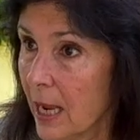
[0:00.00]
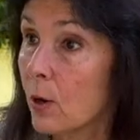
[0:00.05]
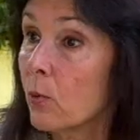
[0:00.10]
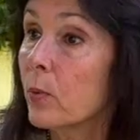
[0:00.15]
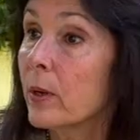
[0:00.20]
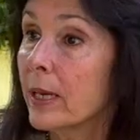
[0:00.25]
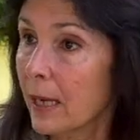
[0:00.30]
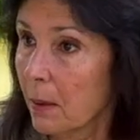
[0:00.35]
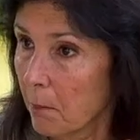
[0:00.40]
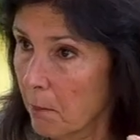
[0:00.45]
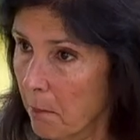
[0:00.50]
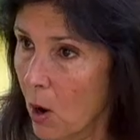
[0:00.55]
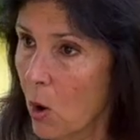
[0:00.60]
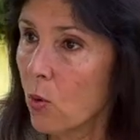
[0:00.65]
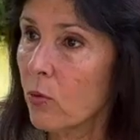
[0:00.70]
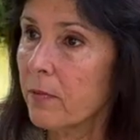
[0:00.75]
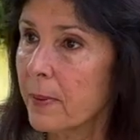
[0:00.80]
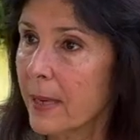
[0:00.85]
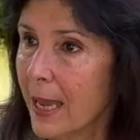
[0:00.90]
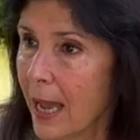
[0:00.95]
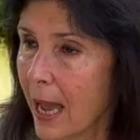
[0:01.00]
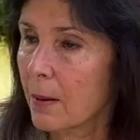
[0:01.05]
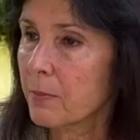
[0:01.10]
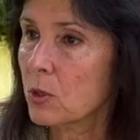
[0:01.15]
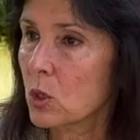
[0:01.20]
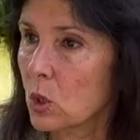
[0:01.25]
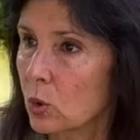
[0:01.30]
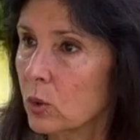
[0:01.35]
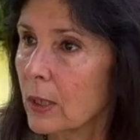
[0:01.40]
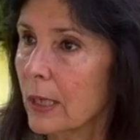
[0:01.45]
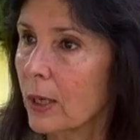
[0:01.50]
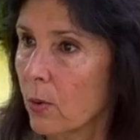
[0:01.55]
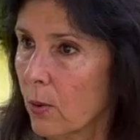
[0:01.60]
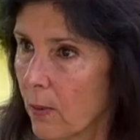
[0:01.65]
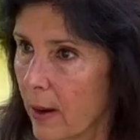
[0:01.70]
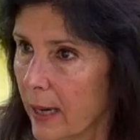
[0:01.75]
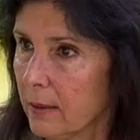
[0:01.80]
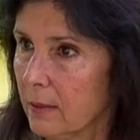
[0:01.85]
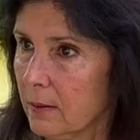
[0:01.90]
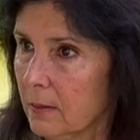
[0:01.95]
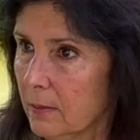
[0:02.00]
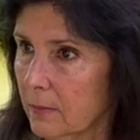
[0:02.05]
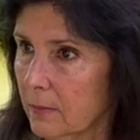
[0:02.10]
and we can both be absolutely correct.